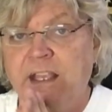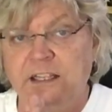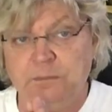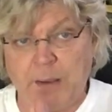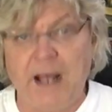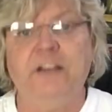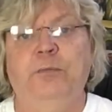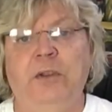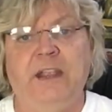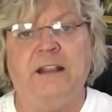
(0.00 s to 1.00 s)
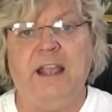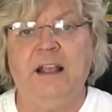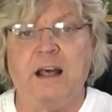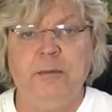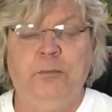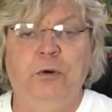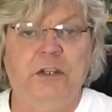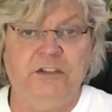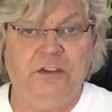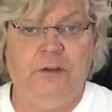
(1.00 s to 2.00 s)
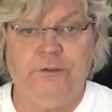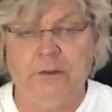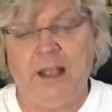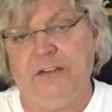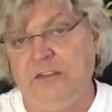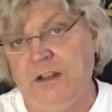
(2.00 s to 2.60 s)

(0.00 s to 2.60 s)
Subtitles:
it's possible that that comic book could sell for less than